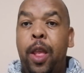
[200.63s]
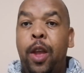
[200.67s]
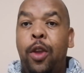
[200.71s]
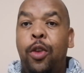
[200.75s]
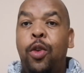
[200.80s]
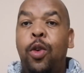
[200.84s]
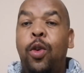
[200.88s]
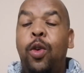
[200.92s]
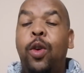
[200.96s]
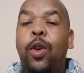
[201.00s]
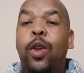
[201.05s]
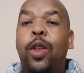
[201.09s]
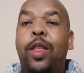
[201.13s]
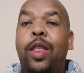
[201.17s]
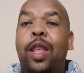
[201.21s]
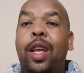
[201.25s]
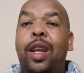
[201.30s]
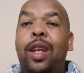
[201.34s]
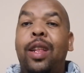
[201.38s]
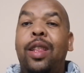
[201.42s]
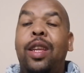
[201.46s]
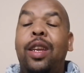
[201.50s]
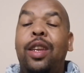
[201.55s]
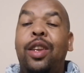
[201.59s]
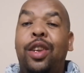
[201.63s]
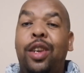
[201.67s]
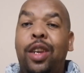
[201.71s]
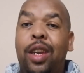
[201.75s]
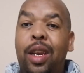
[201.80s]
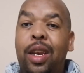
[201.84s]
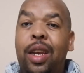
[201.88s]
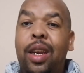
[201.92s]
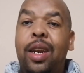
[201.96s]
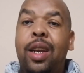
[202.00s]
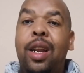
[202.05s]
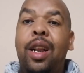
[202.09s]
So the
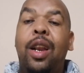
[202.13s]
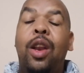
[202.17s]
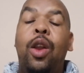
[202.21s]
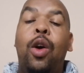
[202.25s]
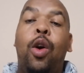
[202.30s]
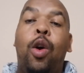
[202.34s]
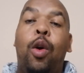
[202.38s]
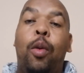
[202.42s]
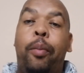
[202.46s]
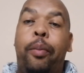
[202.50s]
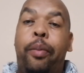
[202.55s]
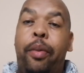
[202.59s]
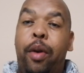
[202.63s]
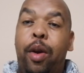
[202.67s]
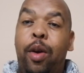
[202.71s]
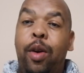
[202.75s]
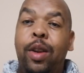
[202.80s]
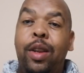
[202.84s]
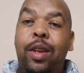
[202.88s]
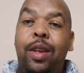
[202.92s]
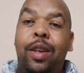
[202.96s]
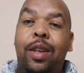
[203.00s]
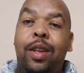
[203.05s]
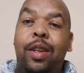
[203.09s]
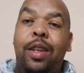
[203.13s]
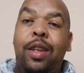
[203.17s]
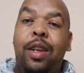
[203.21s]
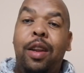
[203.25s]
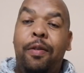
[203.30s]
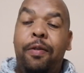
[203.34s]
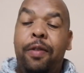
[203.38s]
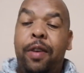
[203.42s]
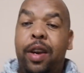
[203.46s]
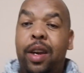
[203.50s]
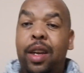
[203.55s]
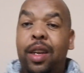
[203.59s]
general or broad
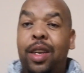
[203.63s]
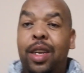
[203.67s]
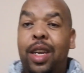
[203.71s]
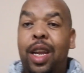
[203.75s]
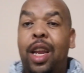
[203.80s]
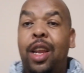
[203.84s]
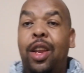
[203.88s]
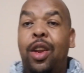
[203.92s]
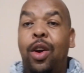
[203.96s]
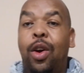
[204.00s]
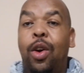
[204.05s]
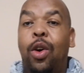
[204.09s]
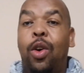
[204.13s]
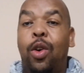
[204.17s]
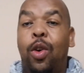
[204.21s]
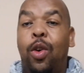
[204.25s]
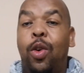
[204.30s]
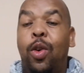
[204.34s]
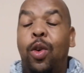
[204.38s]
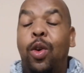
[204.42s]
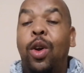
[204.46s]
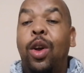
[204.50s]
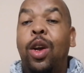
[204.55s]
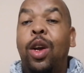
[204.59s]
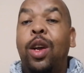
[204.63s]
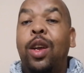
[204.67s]
differentiator, or